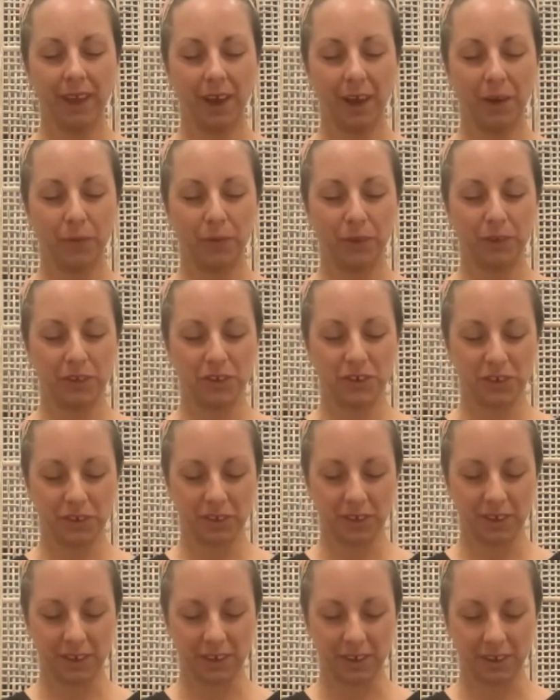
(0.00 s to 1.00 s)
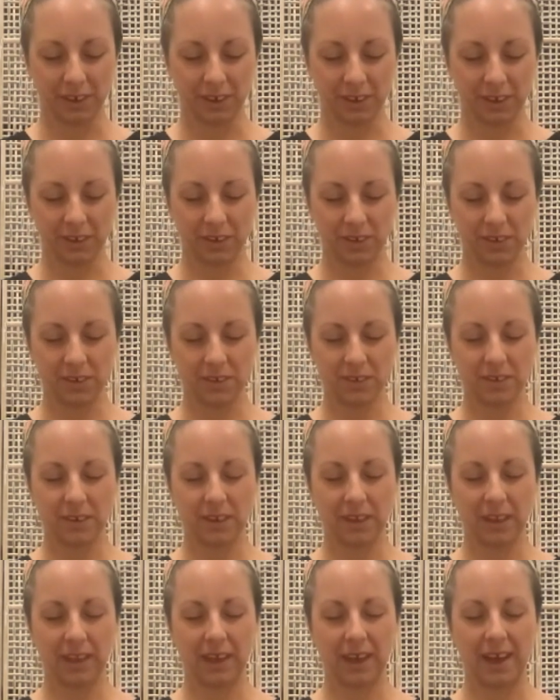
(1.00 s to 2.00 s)
I want you to just
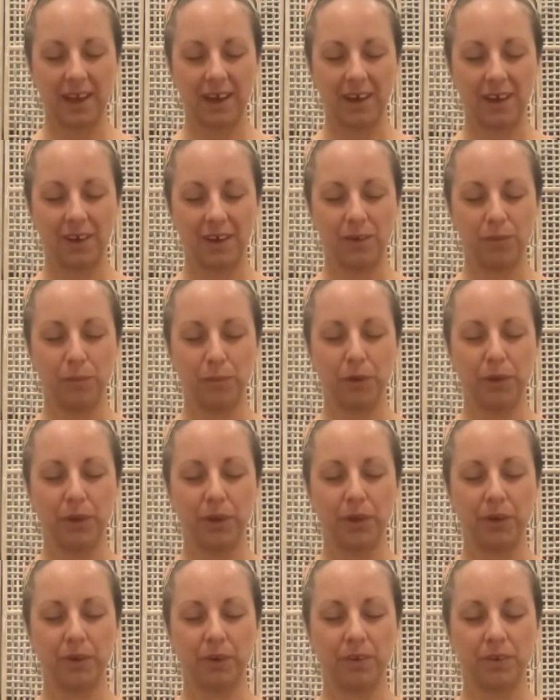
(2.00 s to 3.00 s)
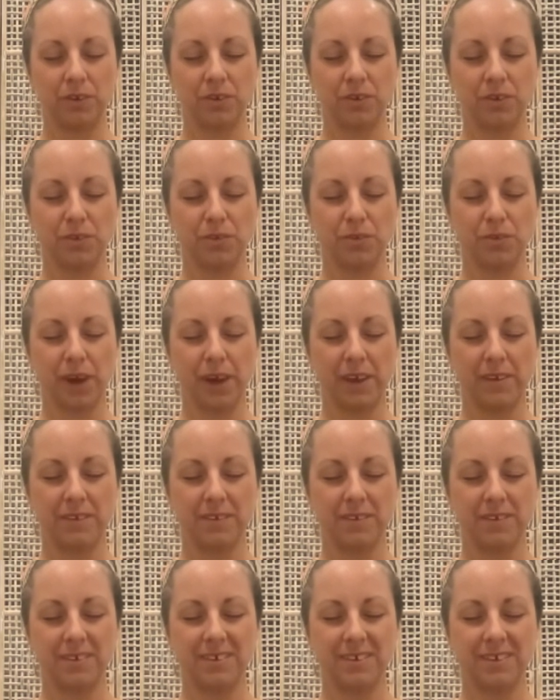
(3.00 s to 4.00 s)
allow burdock to
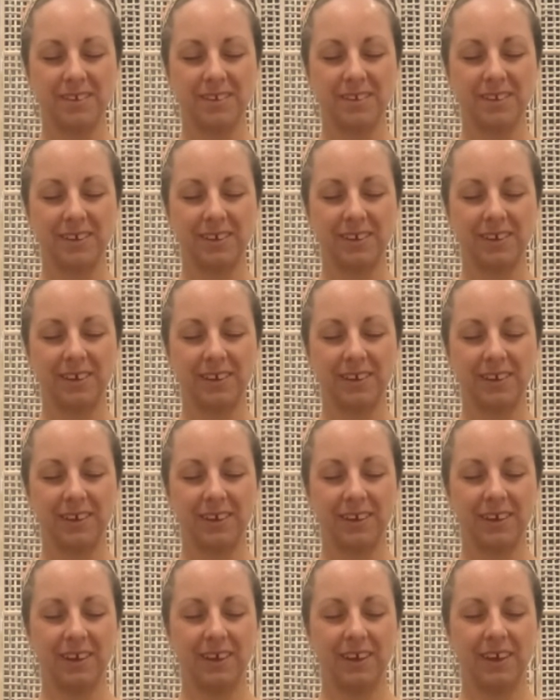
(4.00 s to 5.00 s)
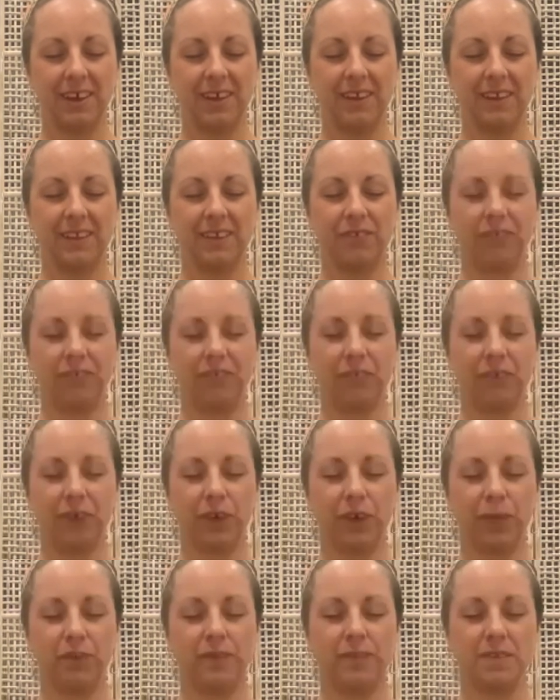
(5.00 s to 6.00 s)
rest in the
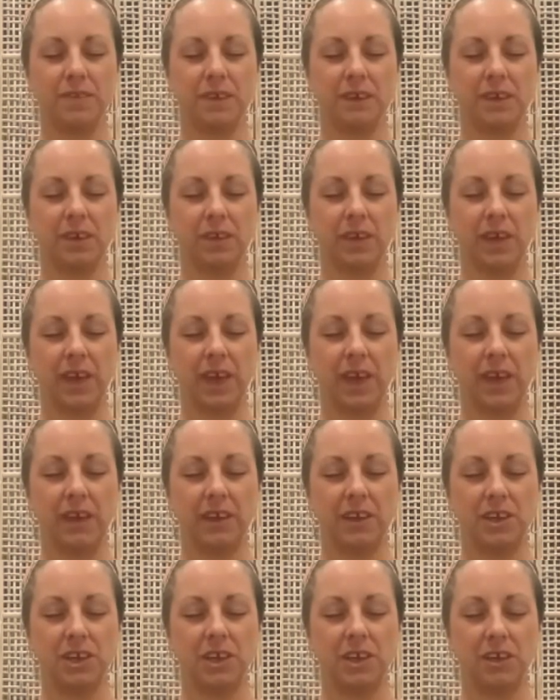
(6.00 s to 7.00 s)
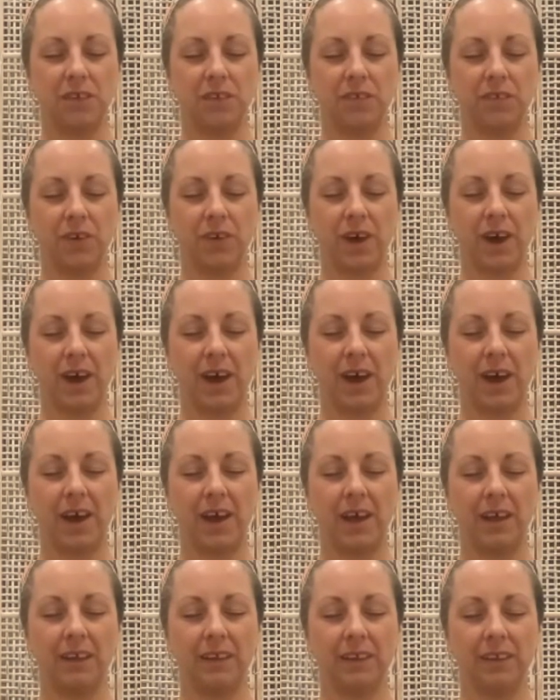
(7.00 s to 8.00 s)
frequency or the energy of your
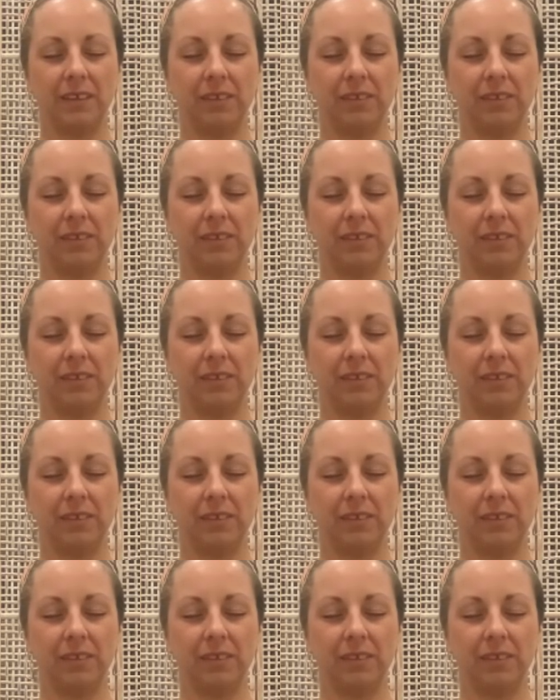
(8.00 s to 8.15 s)
heart.